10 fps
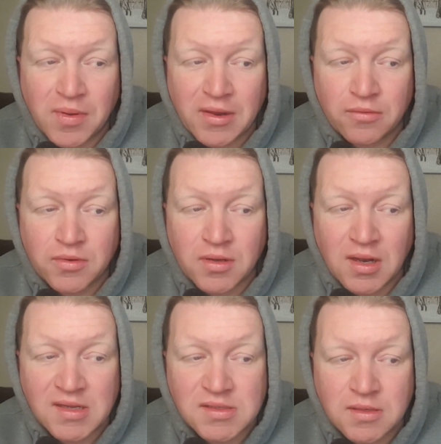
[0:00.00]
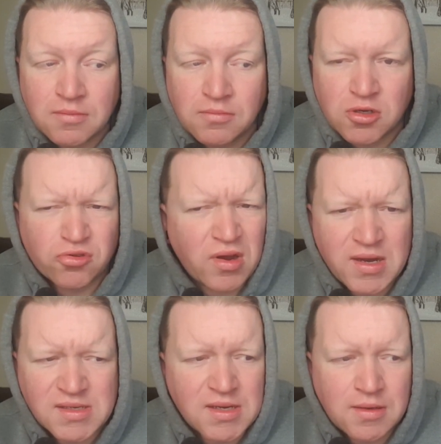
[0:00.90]
pound list.
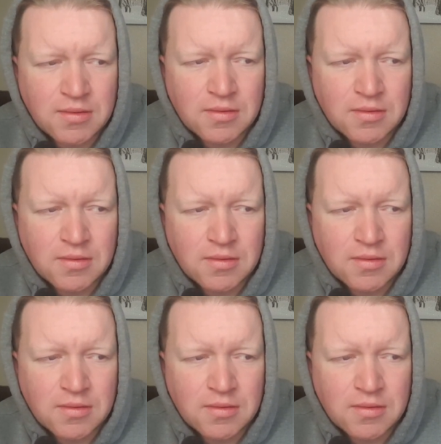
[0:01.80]
Crazy.